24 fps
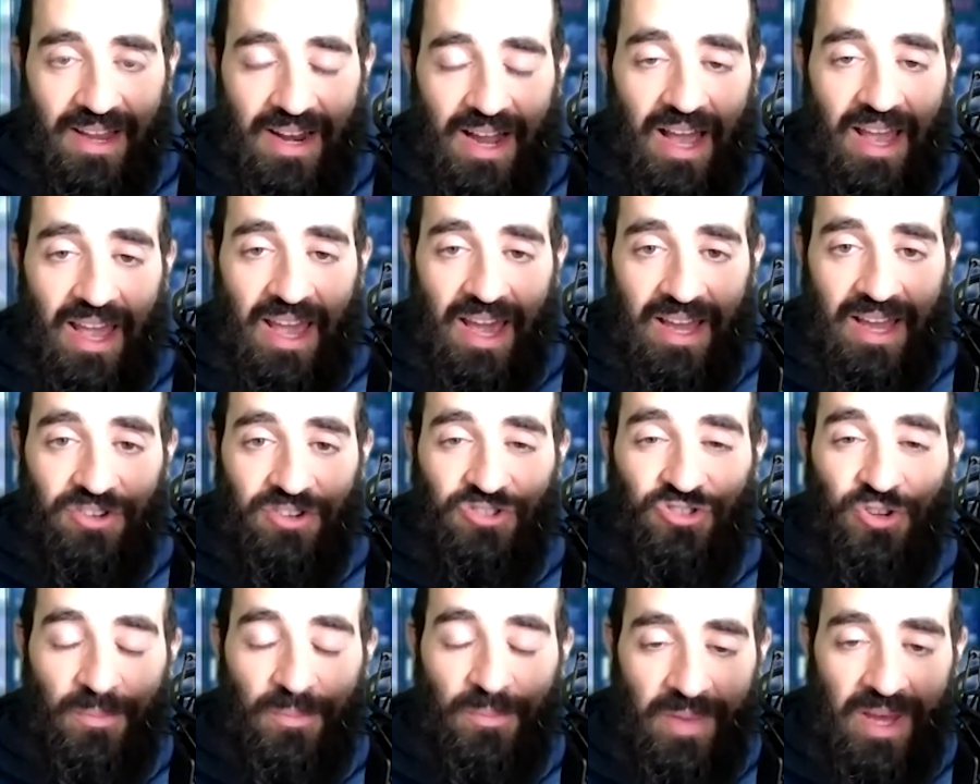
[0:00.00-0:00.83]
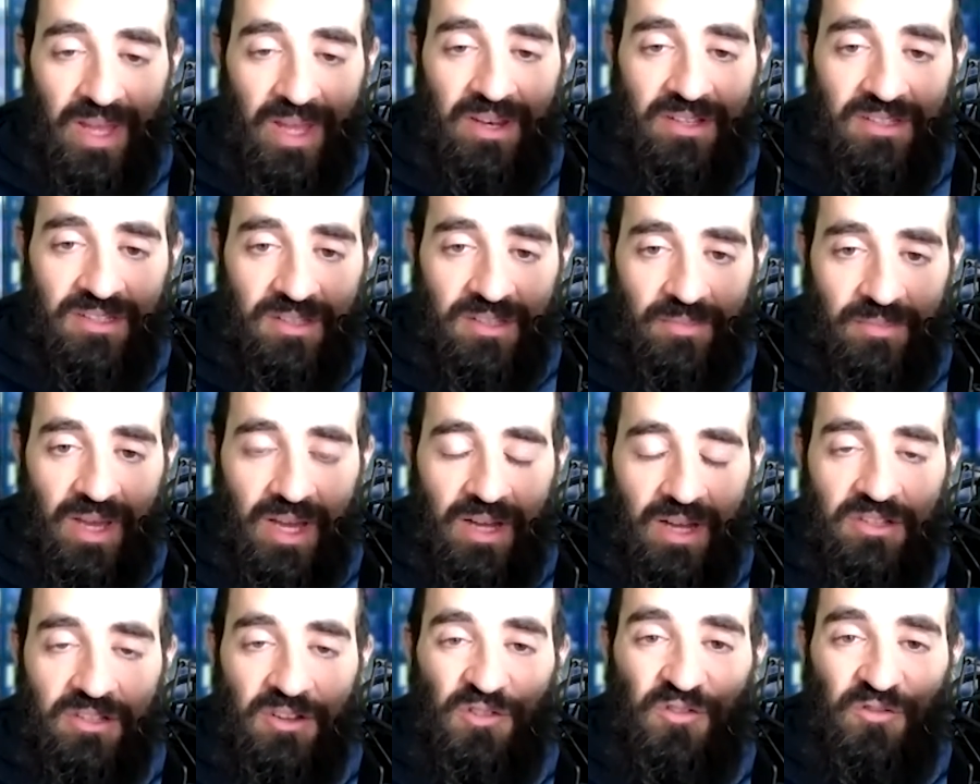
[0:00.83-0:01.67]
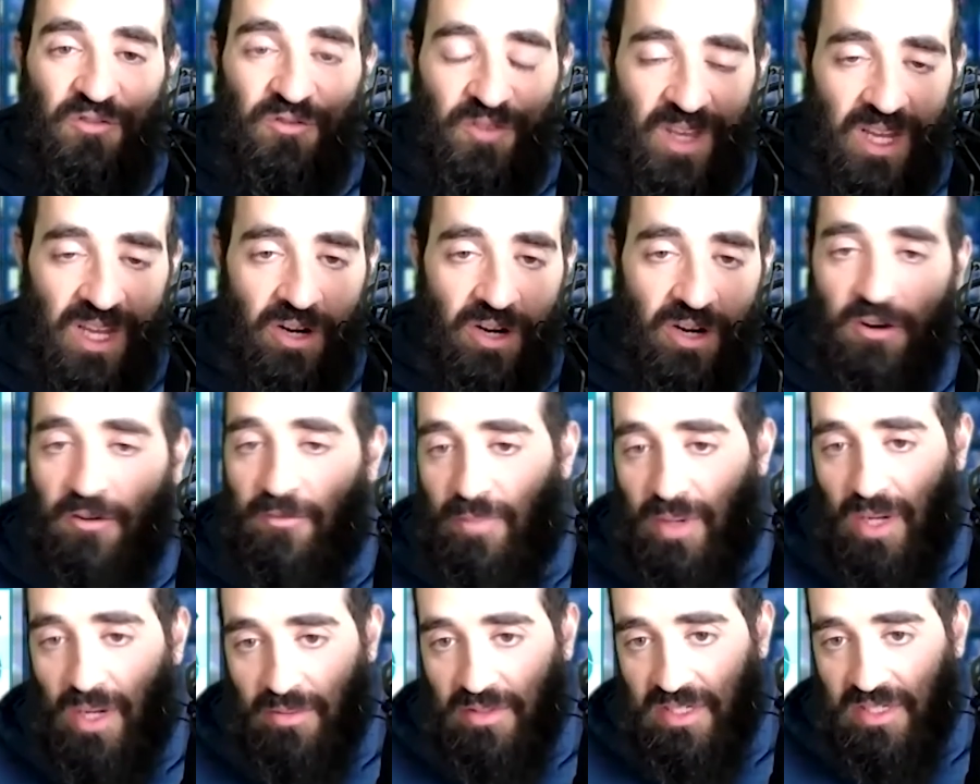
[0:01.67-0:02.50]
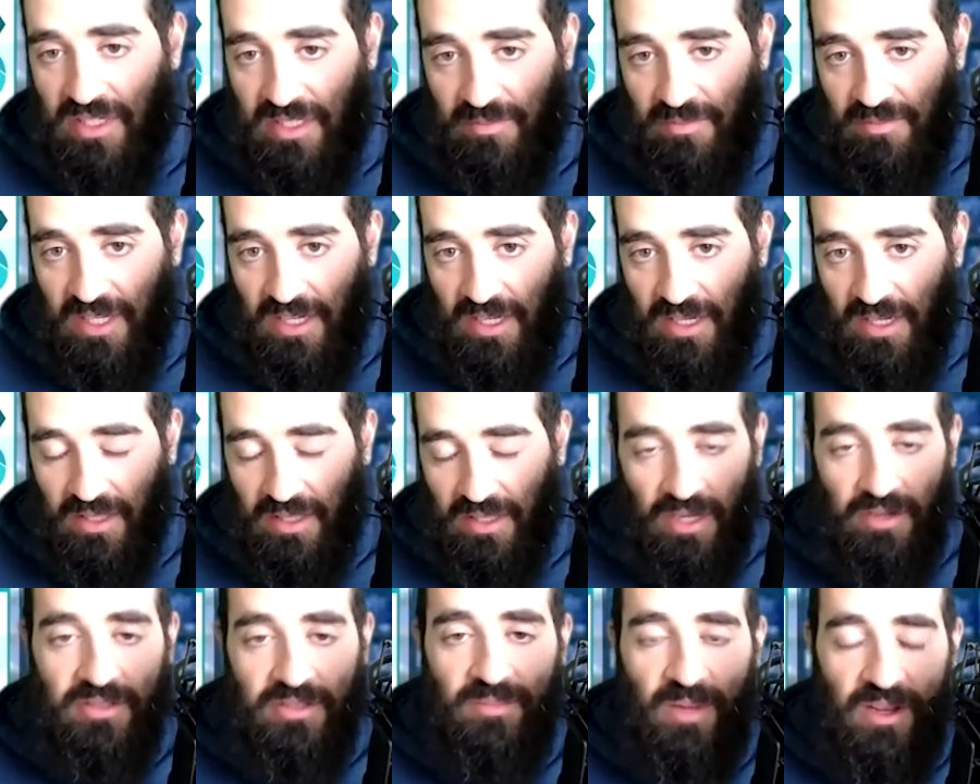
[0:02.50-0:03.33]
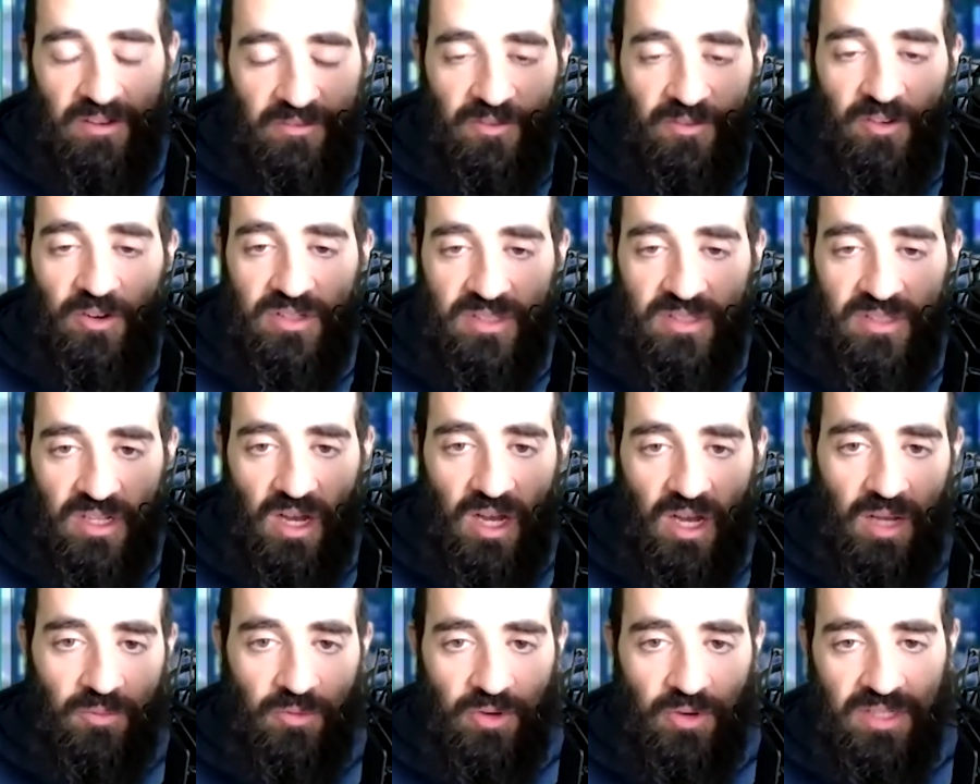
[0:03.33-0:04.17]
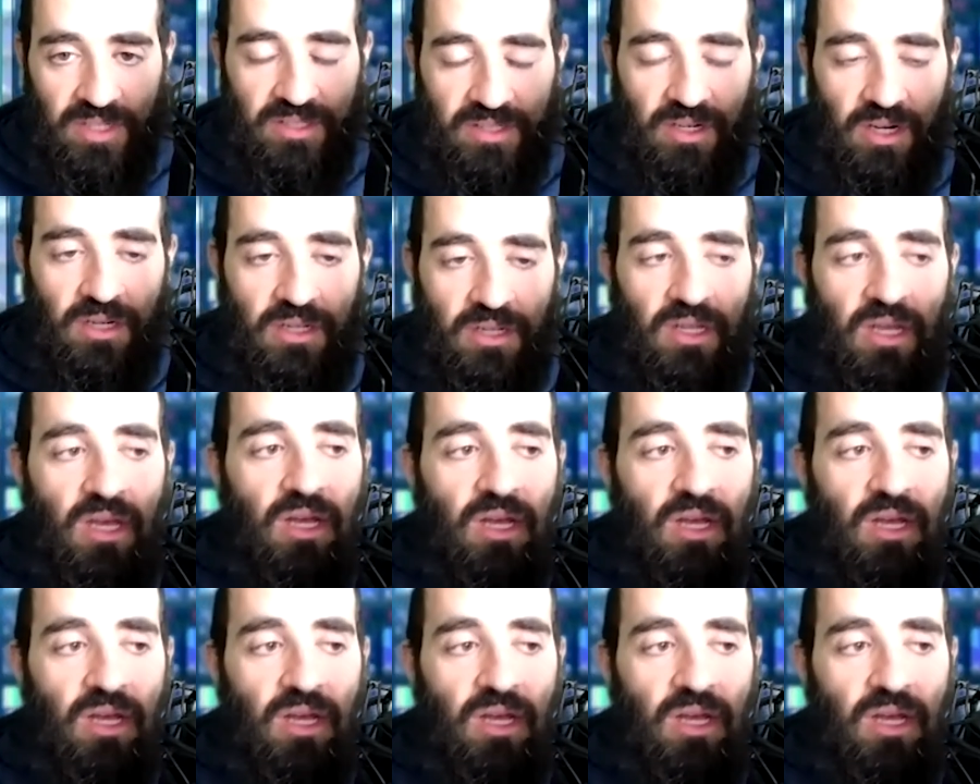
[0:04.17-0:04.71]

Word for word: I had a tremendous amount of fear of public speaking. That was my first time where I started.